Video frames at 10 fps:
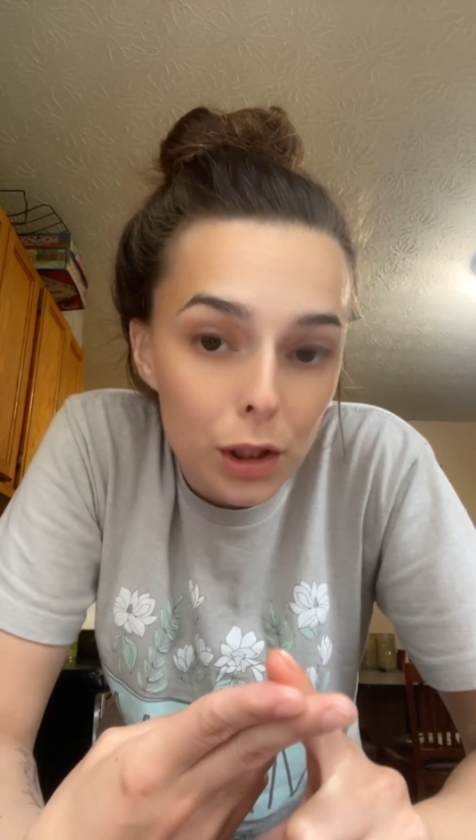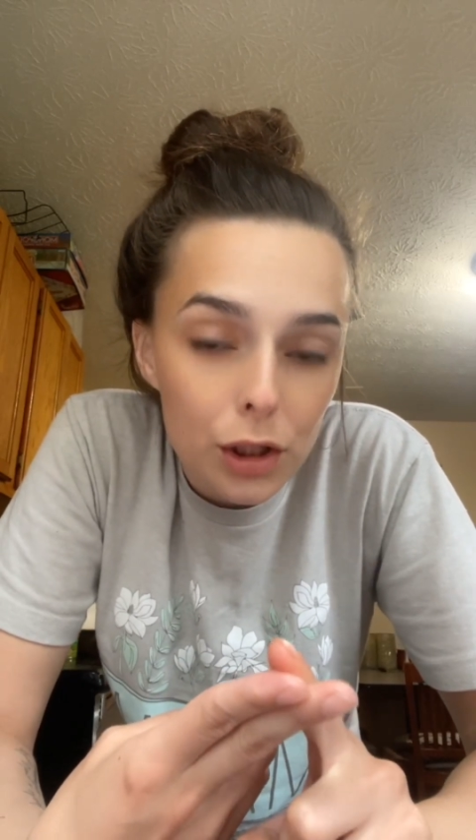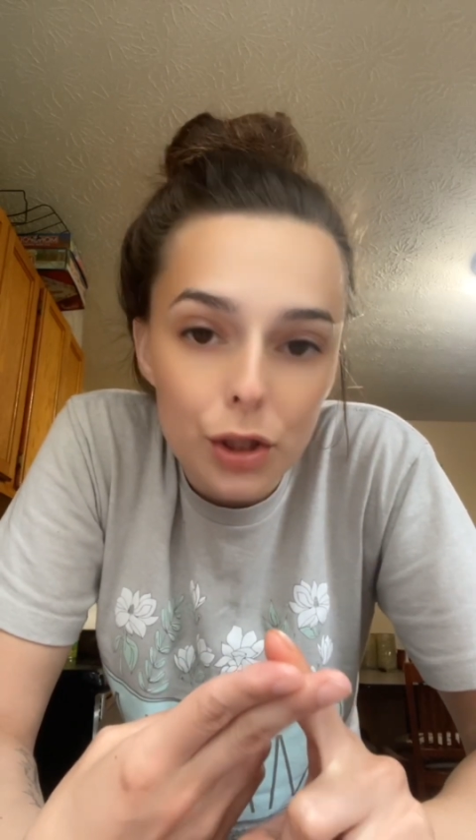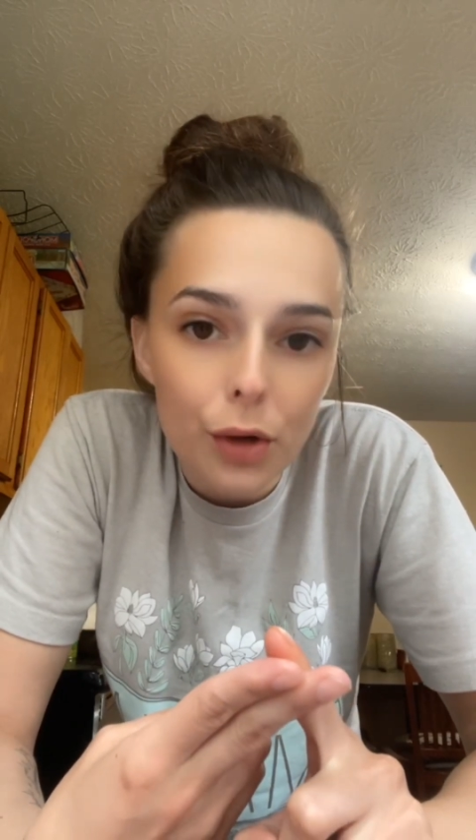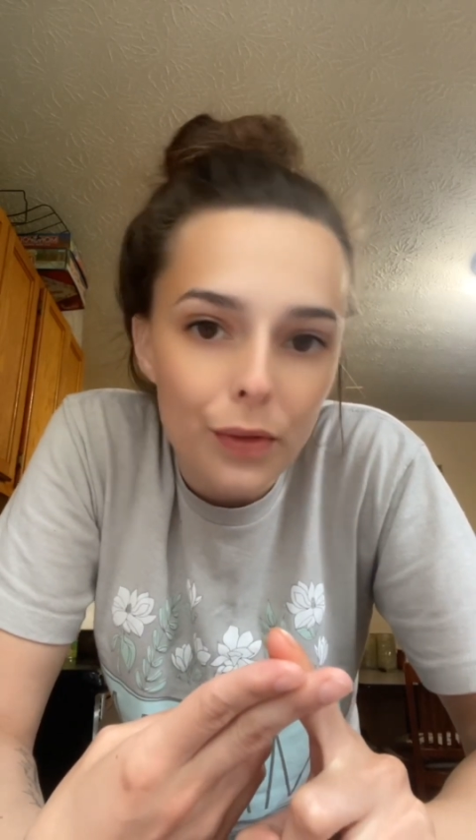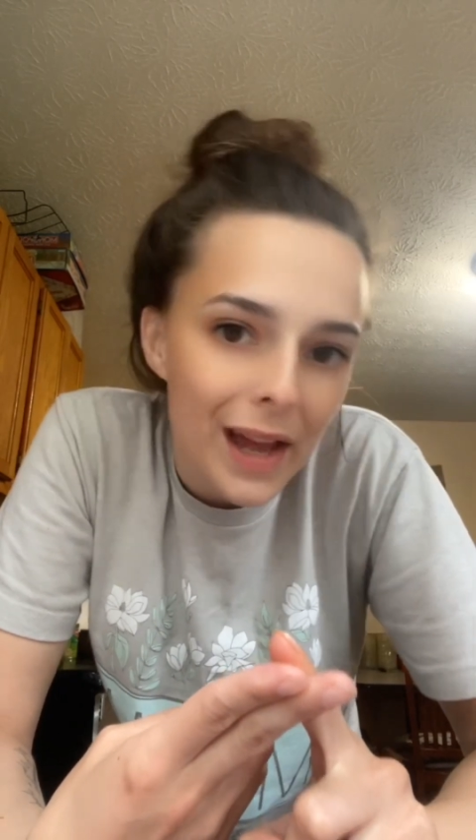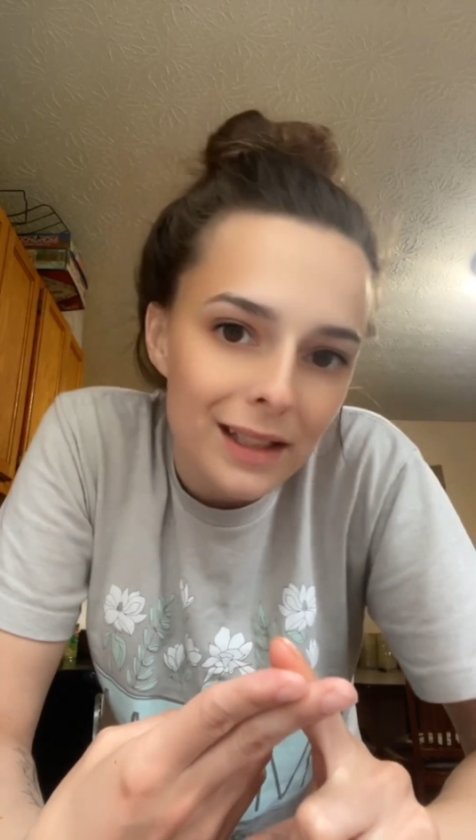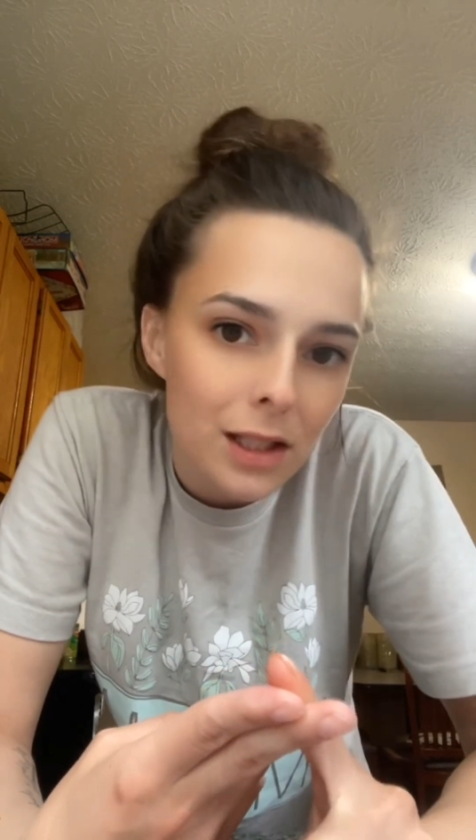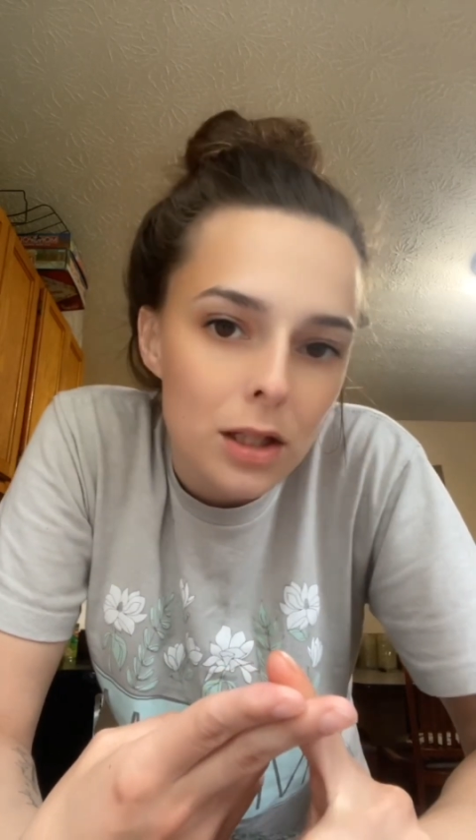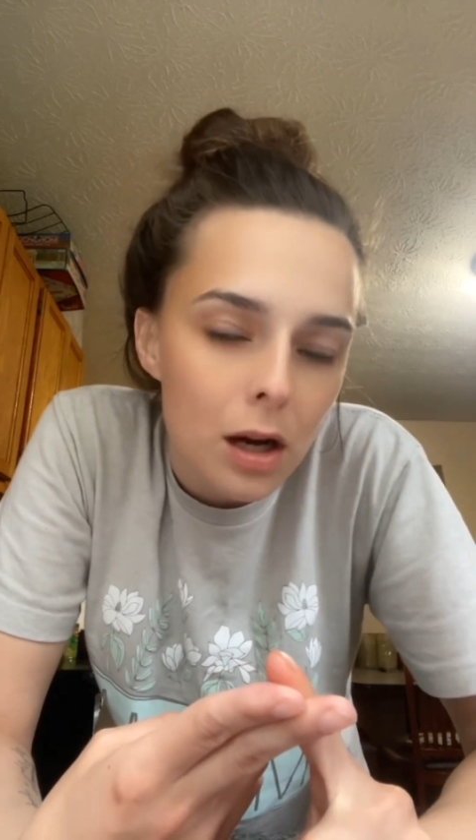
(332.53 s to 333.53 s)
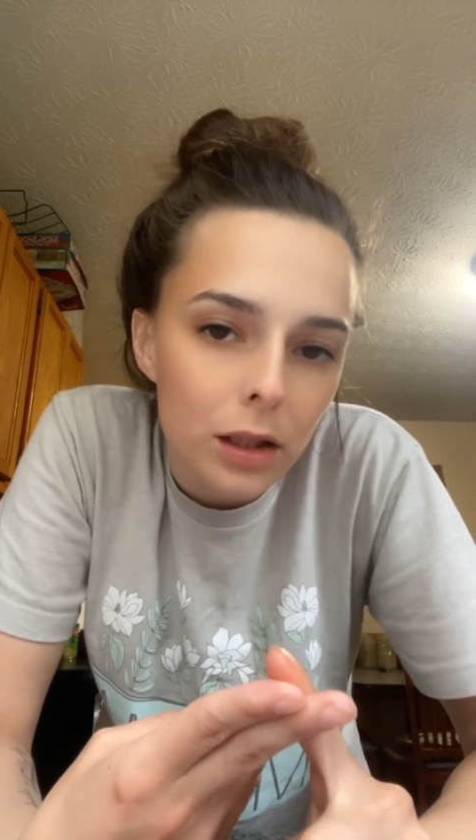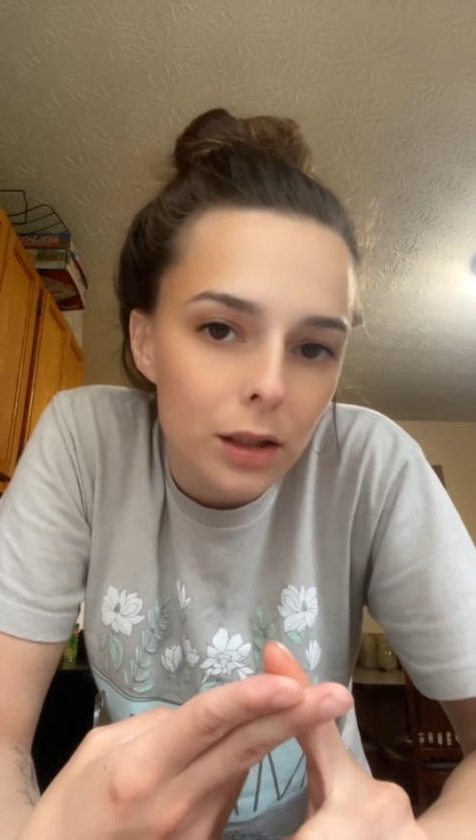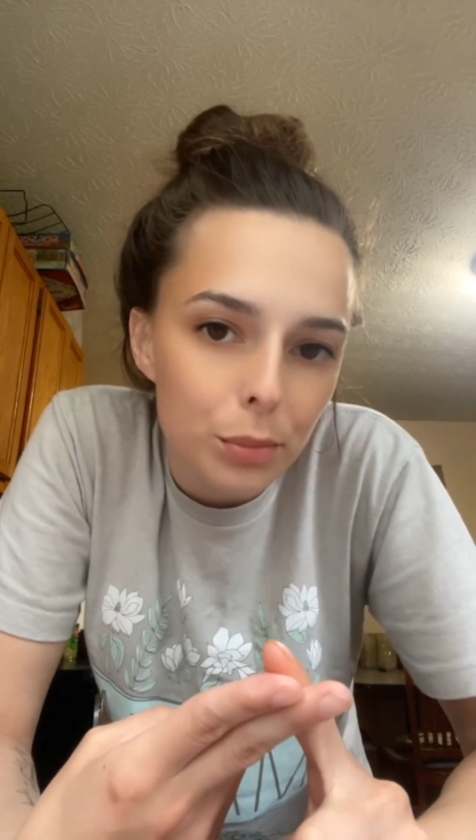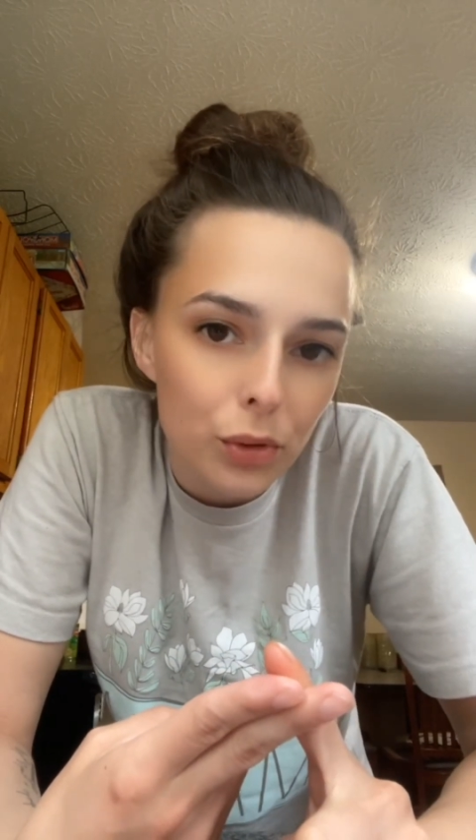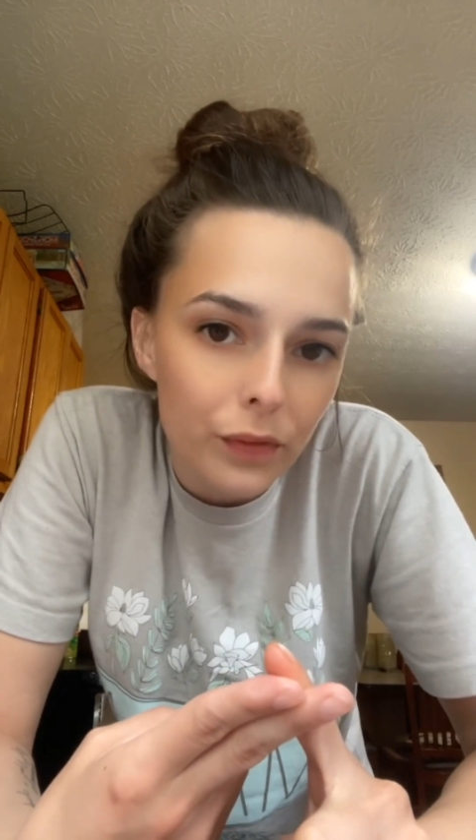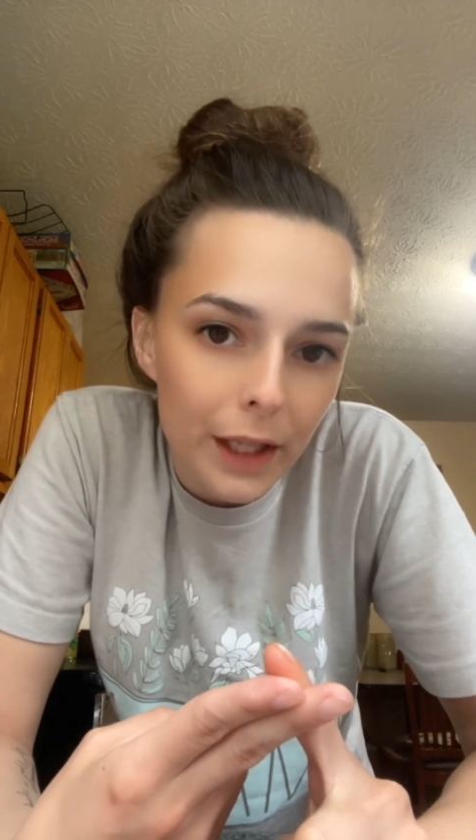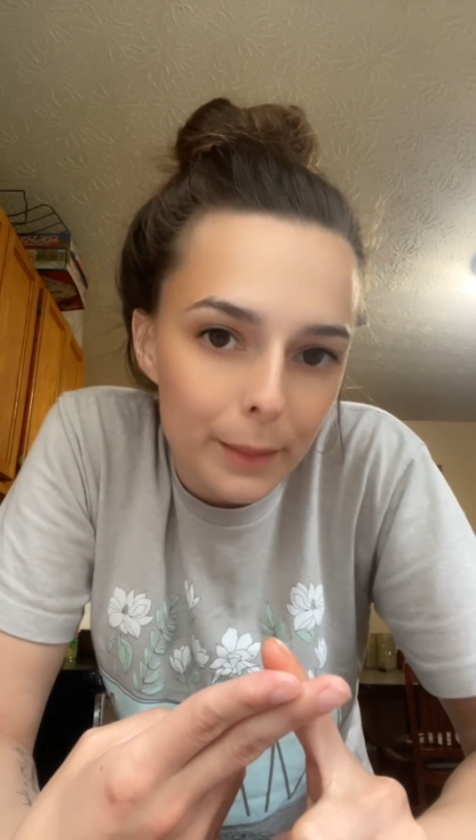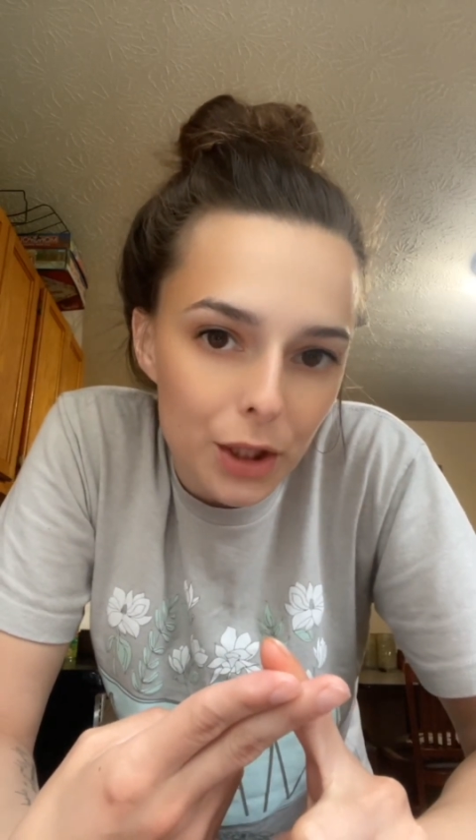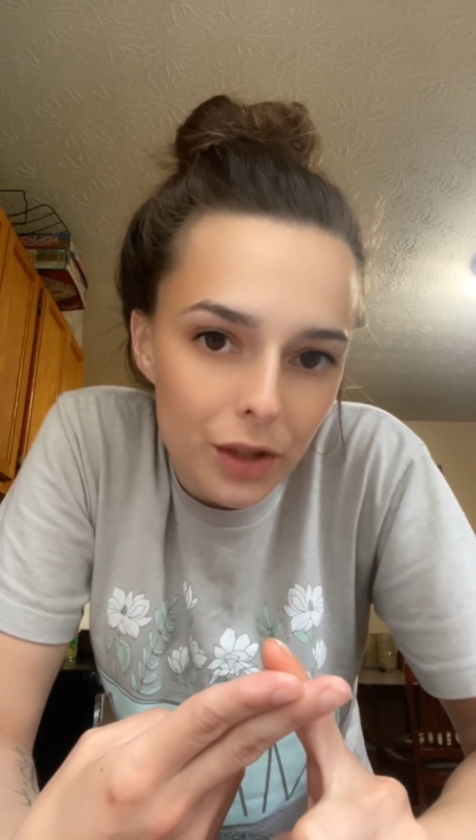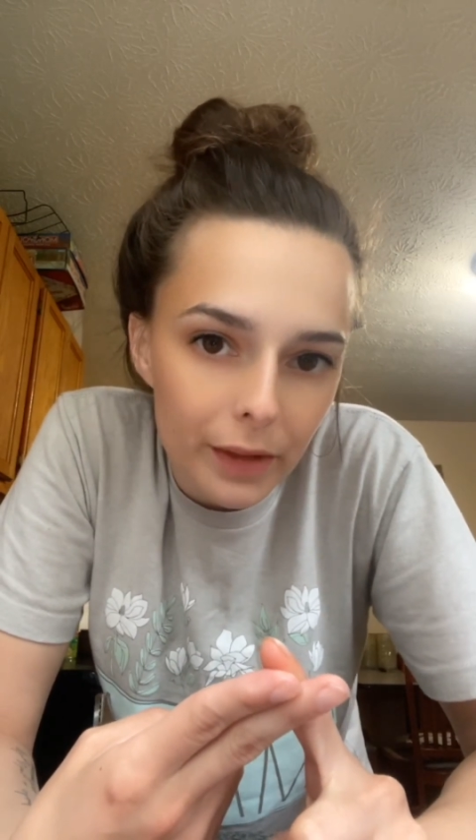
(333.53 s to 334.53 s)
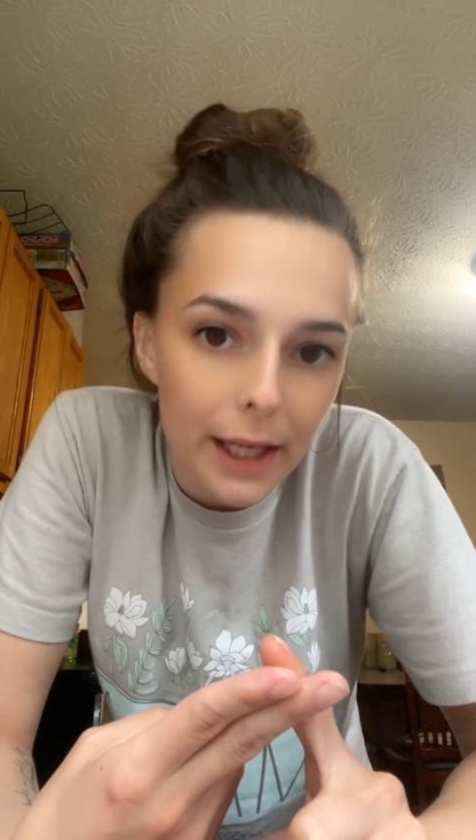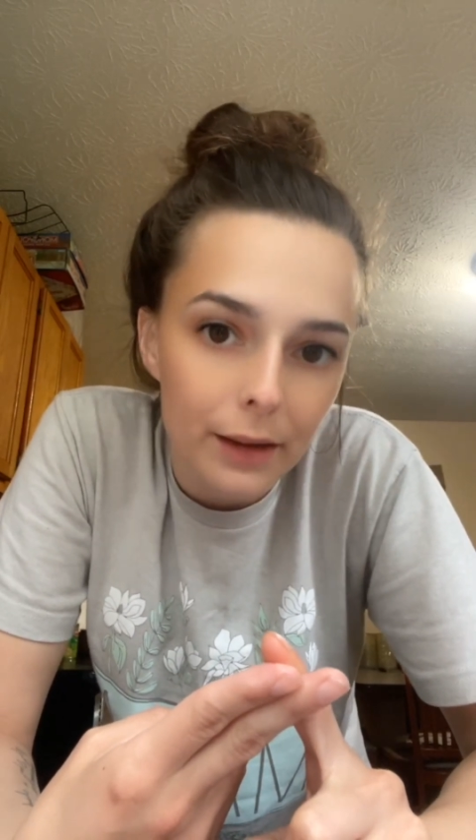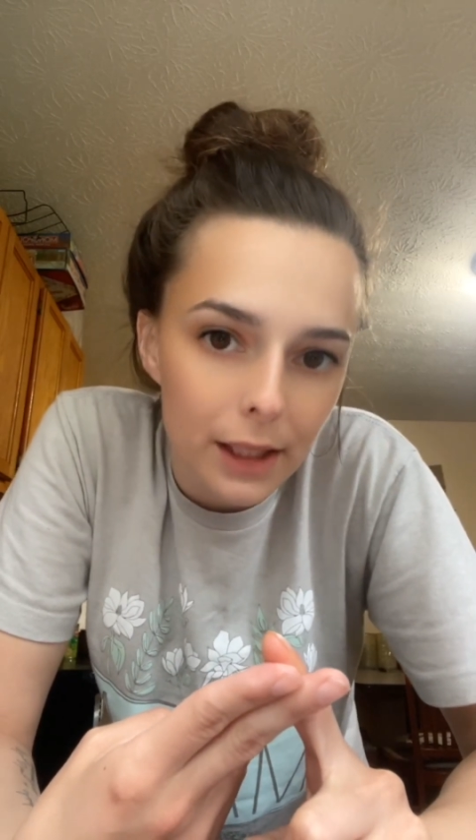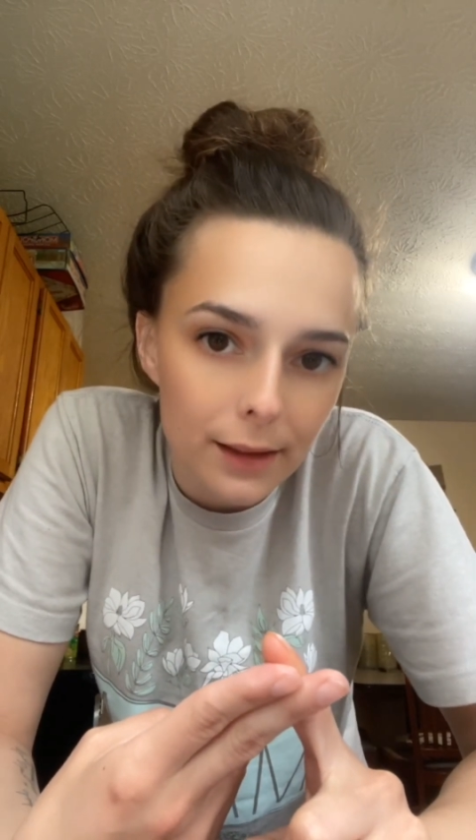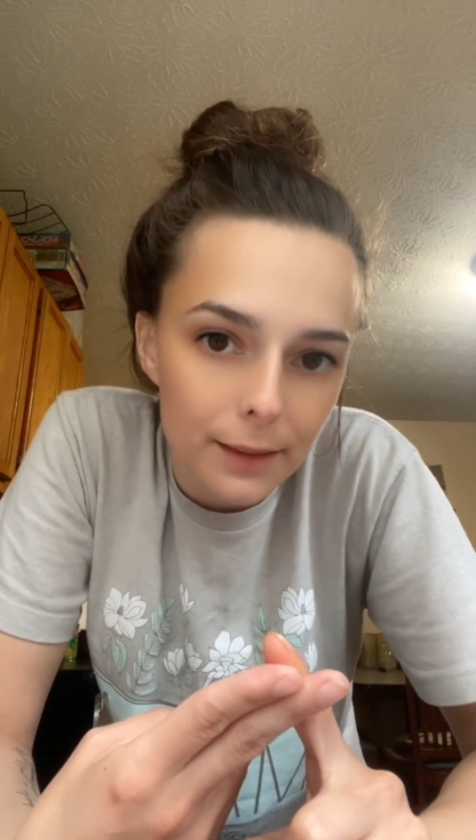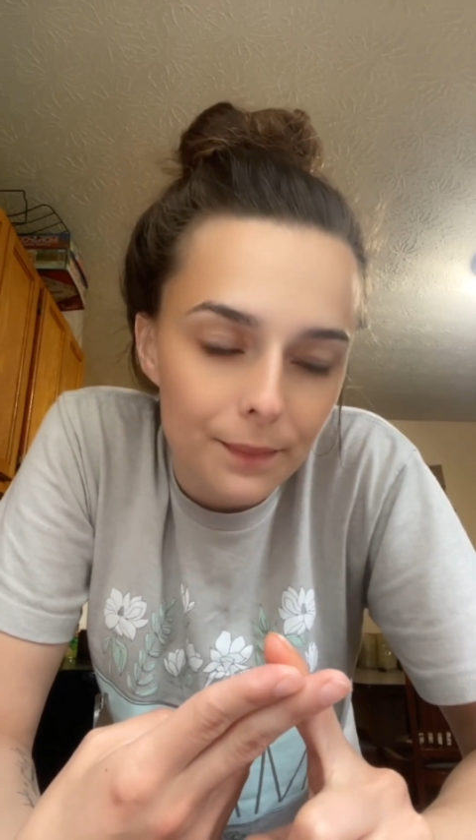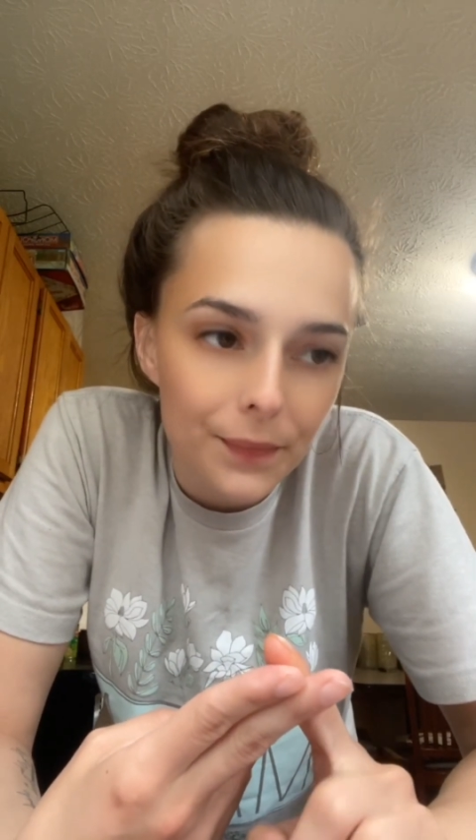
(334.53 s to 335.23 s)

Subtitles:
so that's not going to pull very much of it out either.